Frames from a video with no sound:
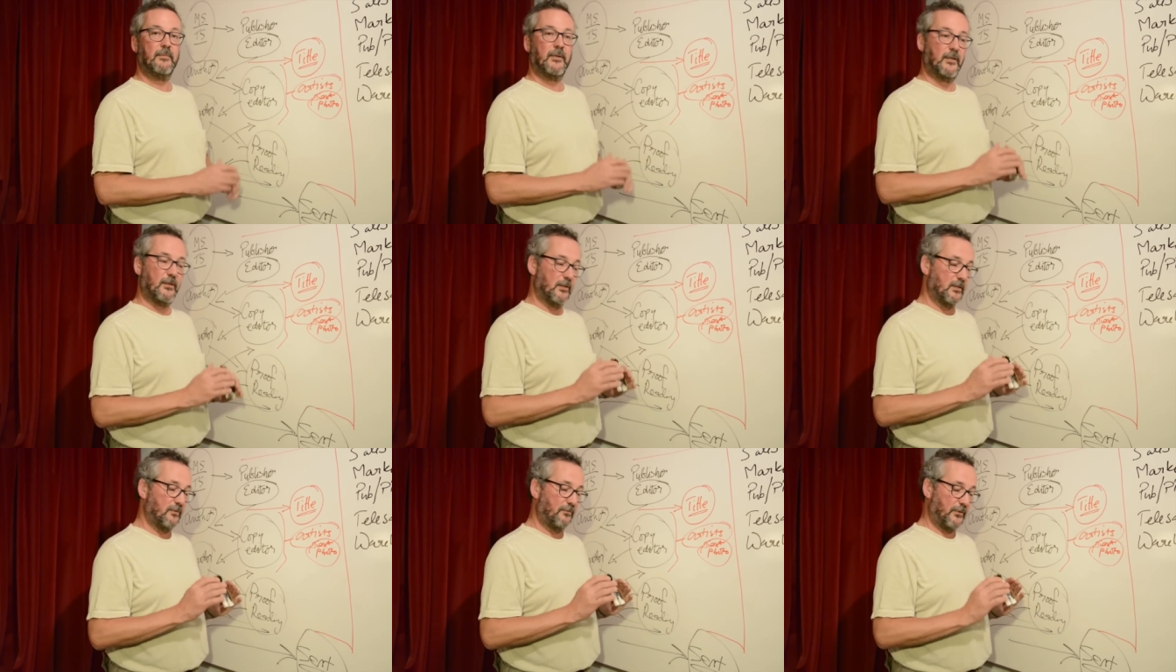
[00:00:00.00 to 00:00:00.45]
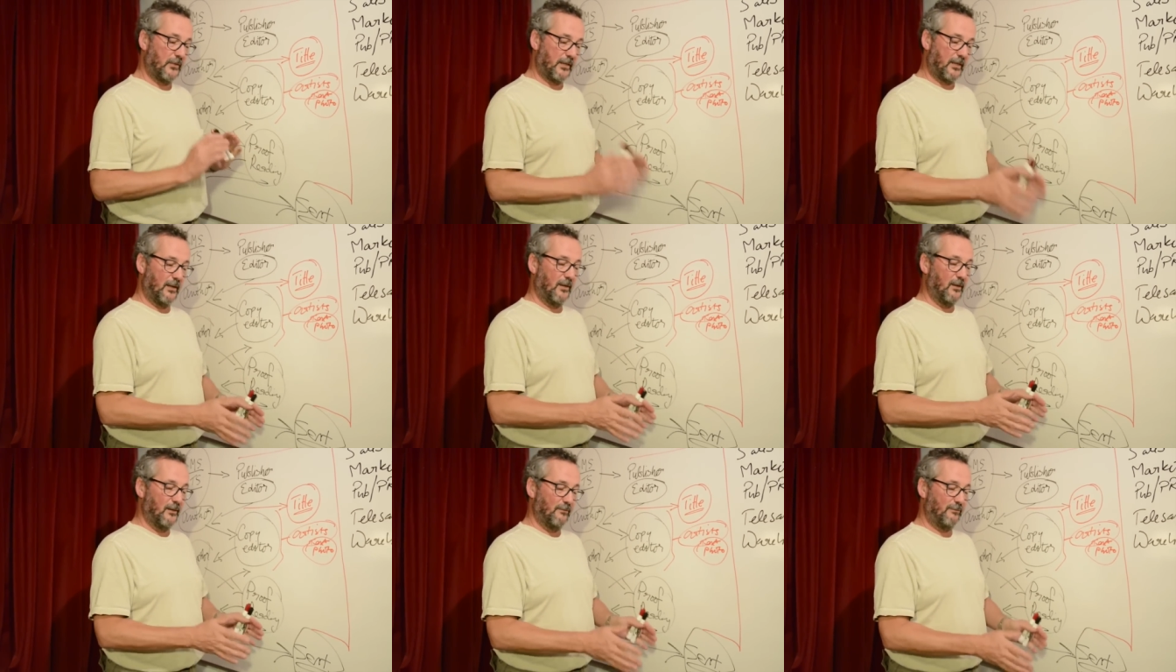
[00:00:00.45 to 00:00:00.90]
because if you
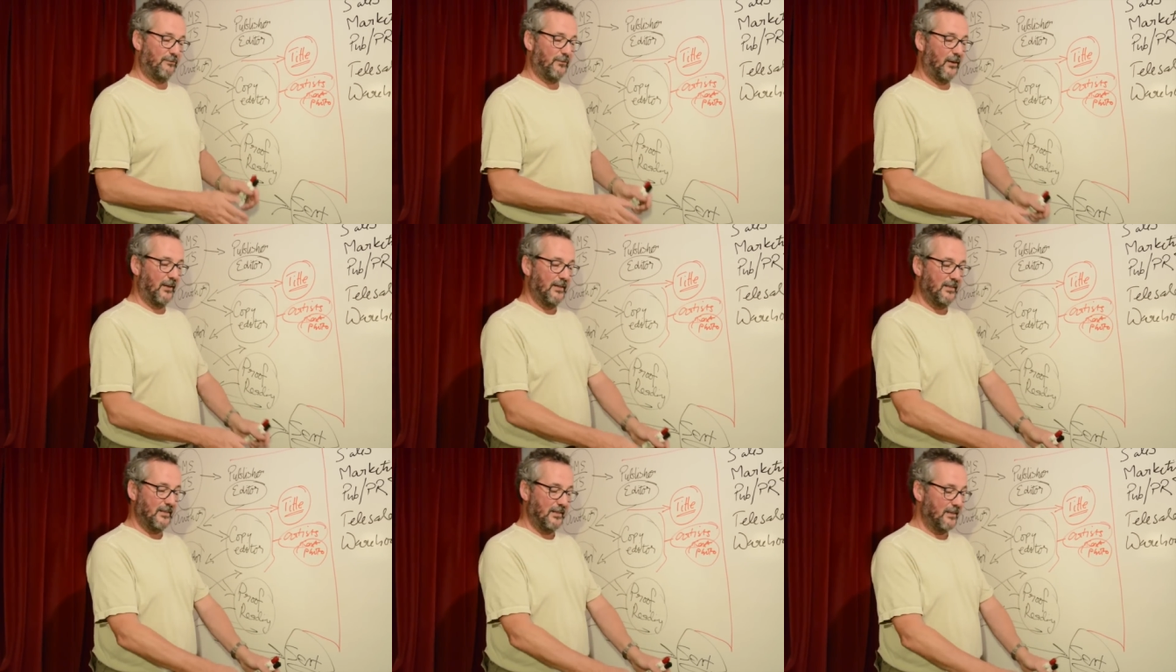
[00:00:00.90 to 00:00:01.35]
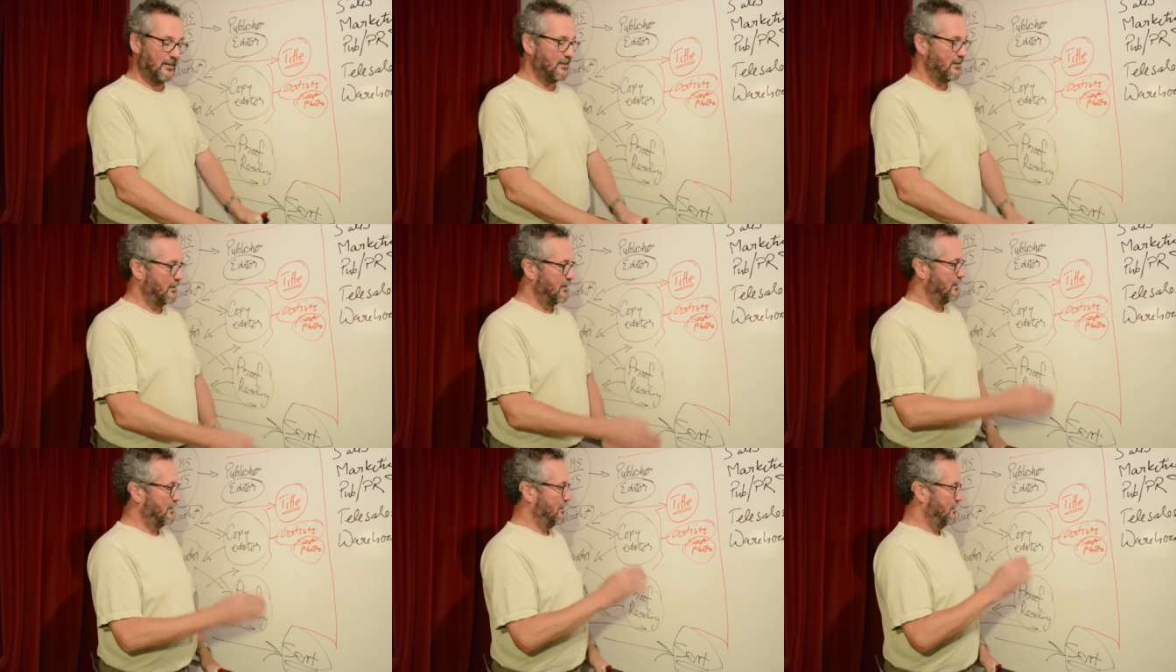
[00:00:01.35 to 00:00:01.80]
can't find it
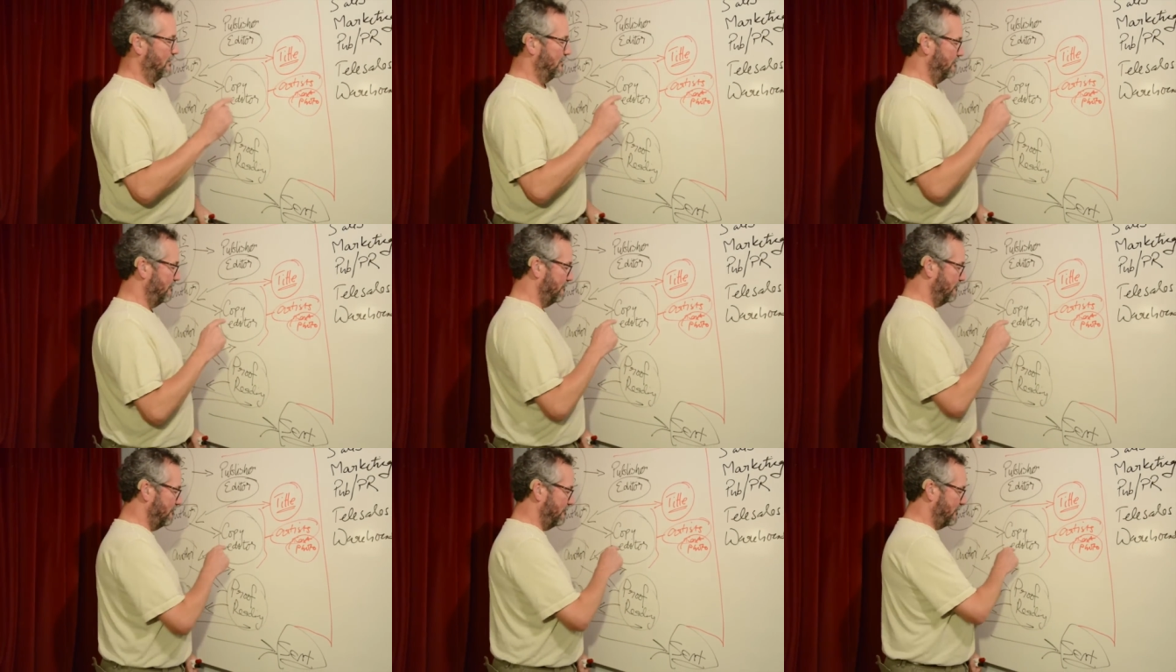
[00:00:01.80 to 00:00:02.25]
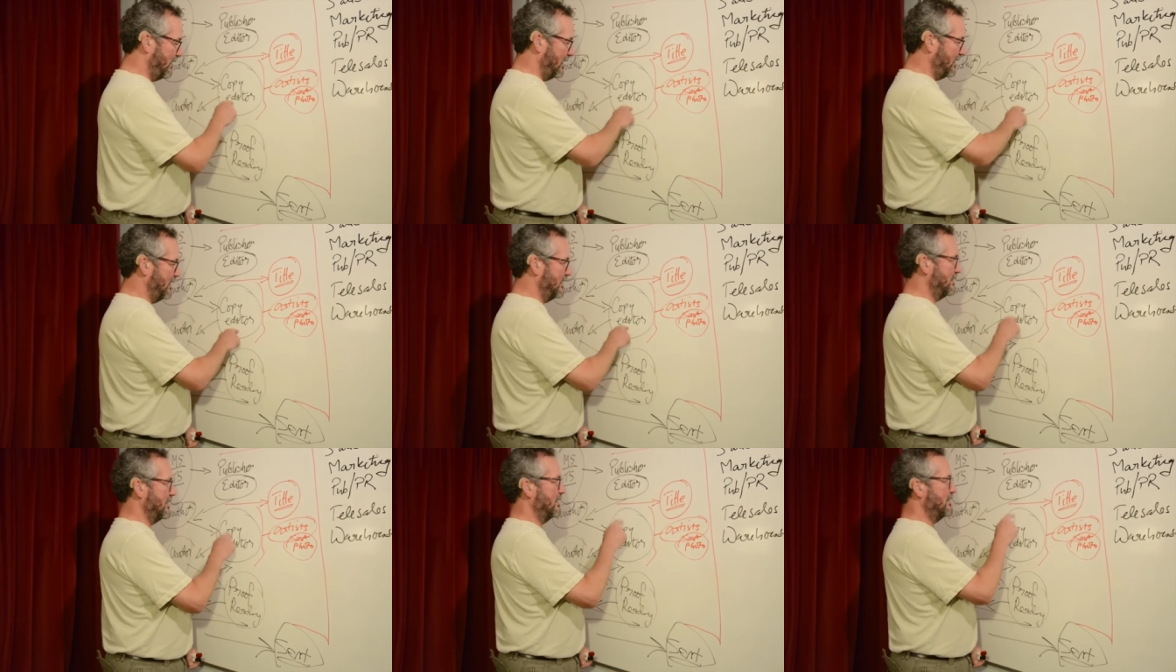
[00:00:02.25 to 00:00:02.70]

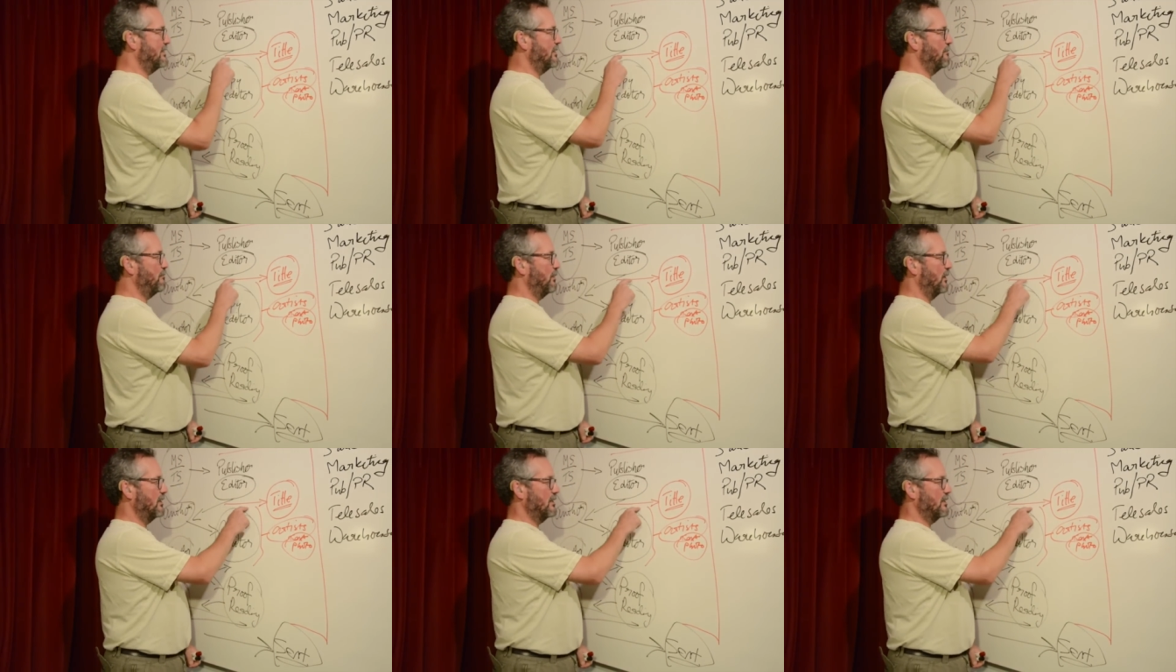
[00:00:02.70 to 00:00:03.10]
validated